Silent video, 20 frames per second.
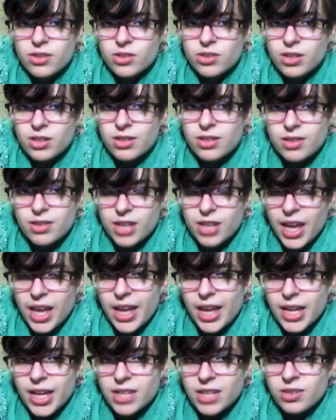yes, that
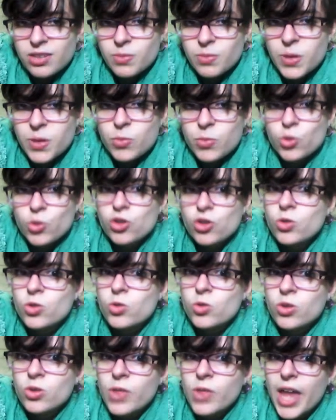is the case.
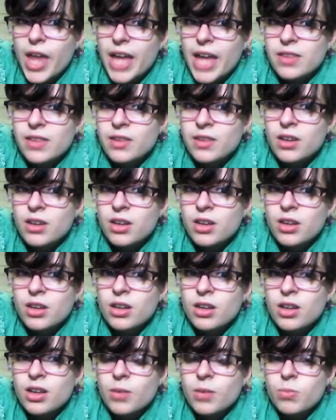People do that.
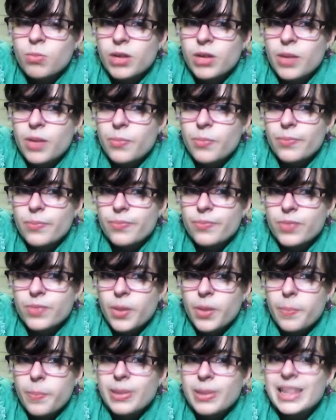But
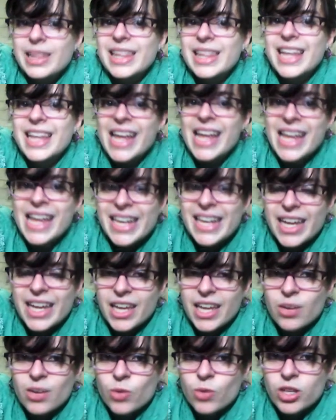
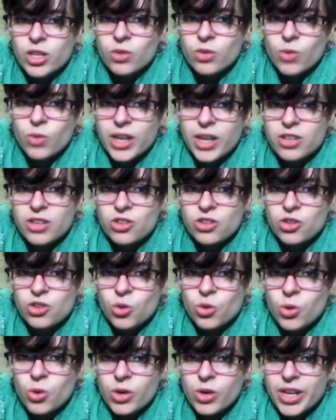planning when you
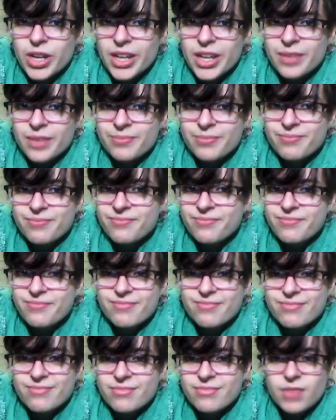write a story,
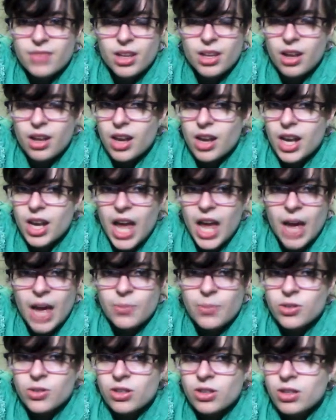
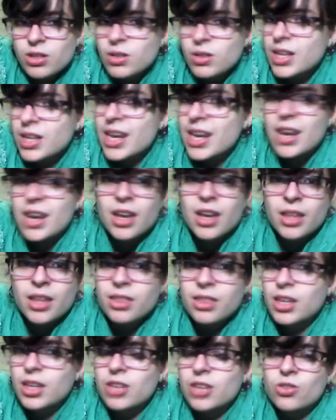absolutely
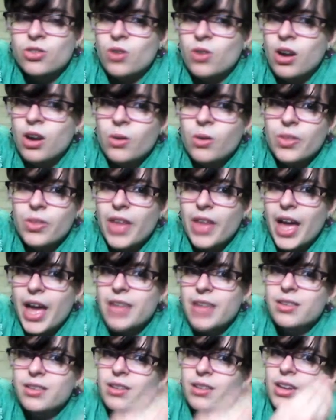nothing is wrong
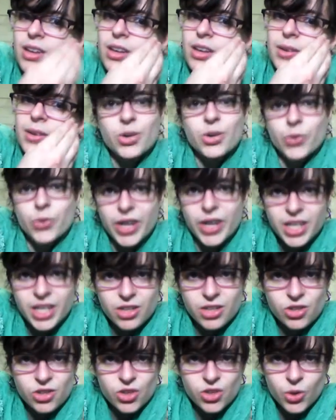with that.
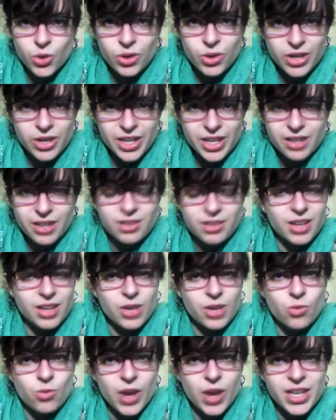Writing a story
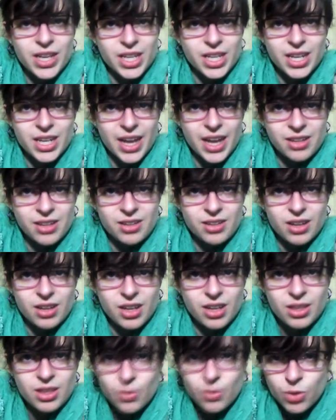is like writing an
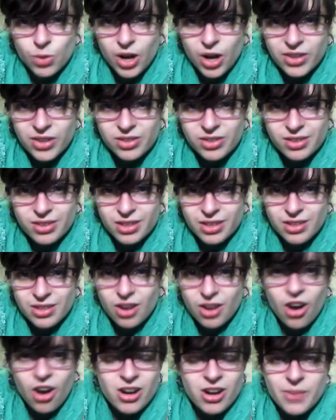essay. The
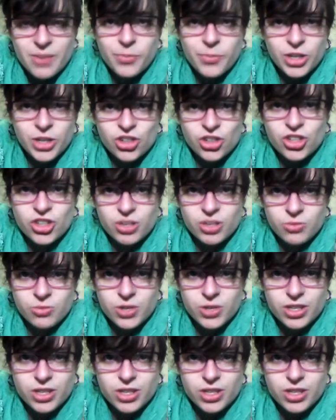processes aren't much